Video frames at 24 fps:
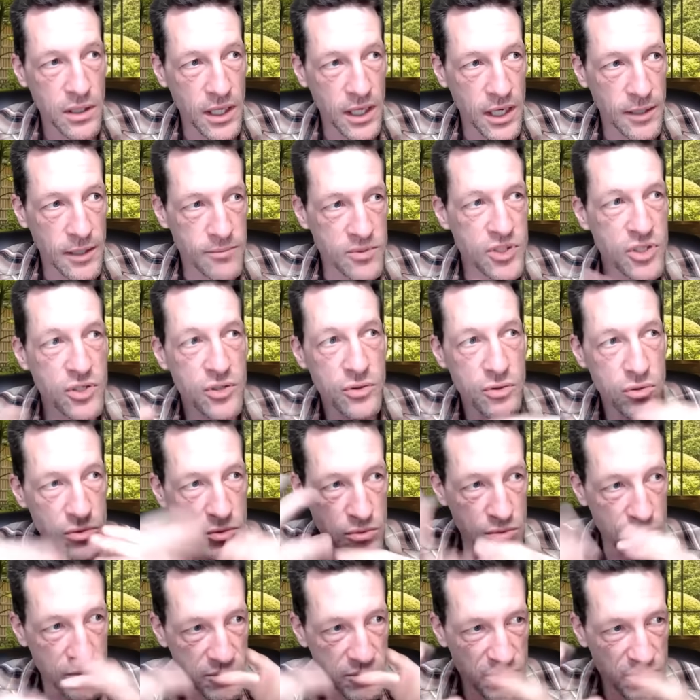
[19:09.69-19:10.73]
um,
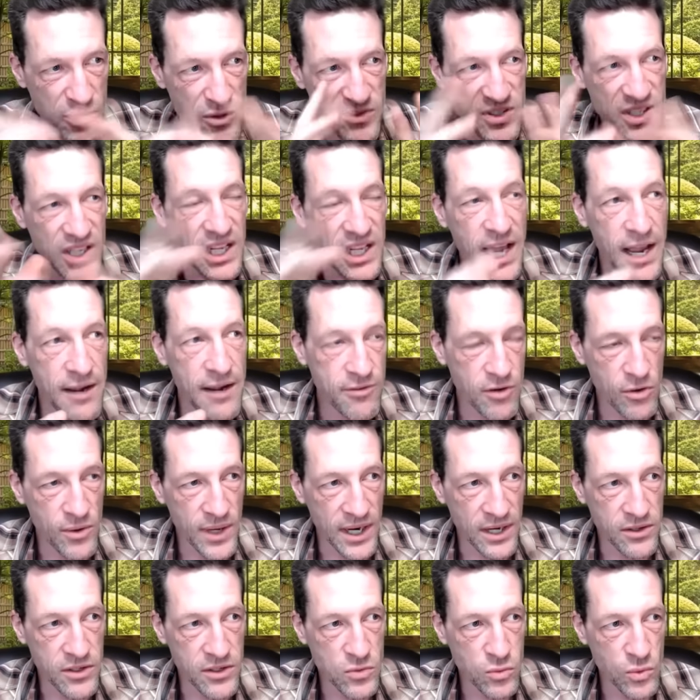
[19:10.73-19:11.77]
to move saliva
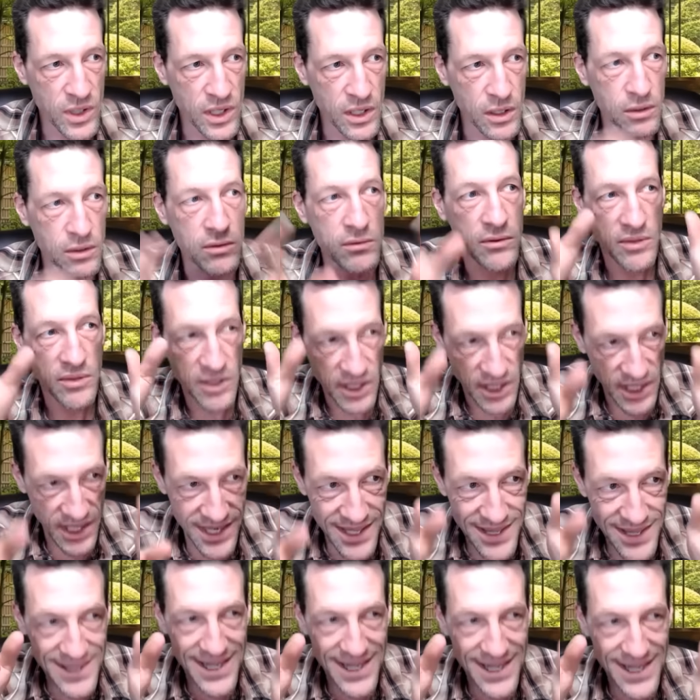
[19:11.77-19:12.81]
around as well
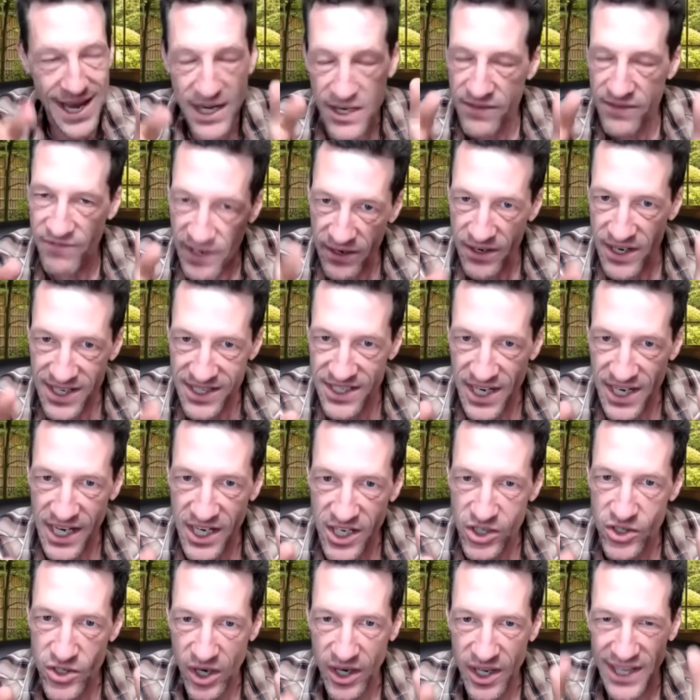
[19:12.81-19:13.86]
in that very
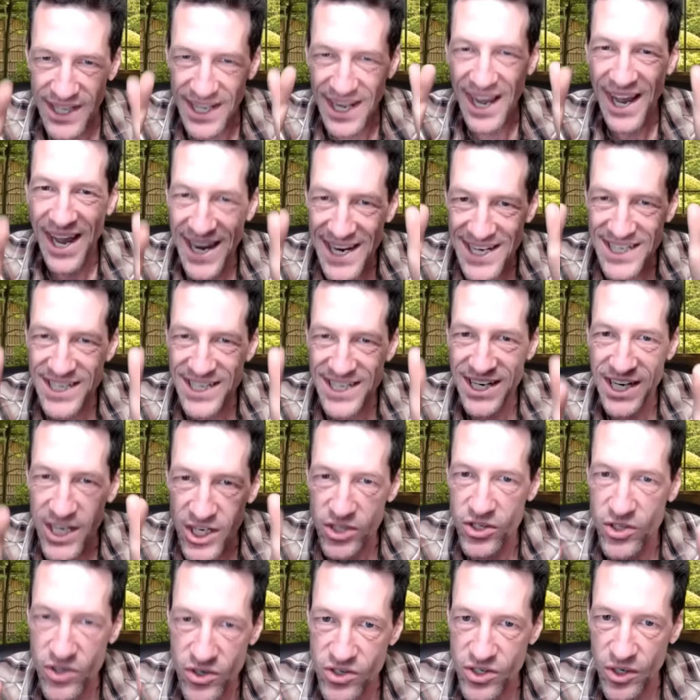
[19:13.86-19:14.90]
danger, uh, that high
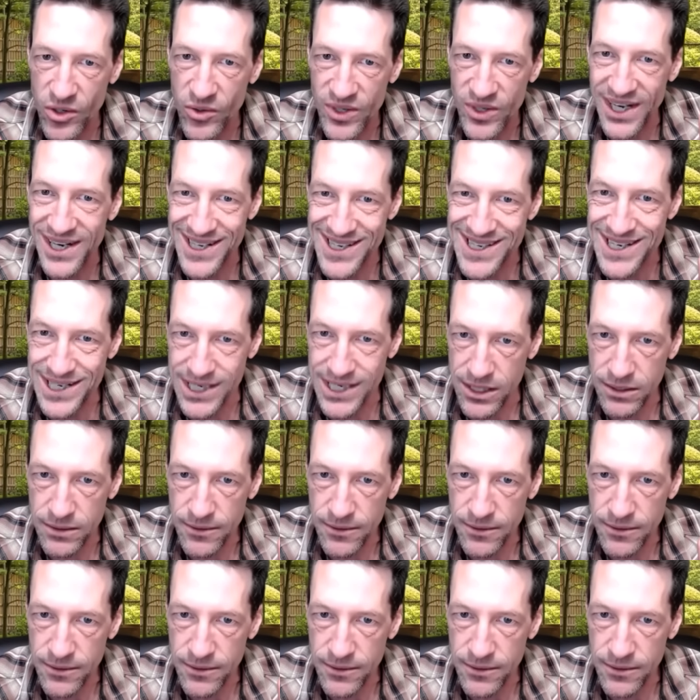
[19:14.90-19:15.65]
danger zone that it's in.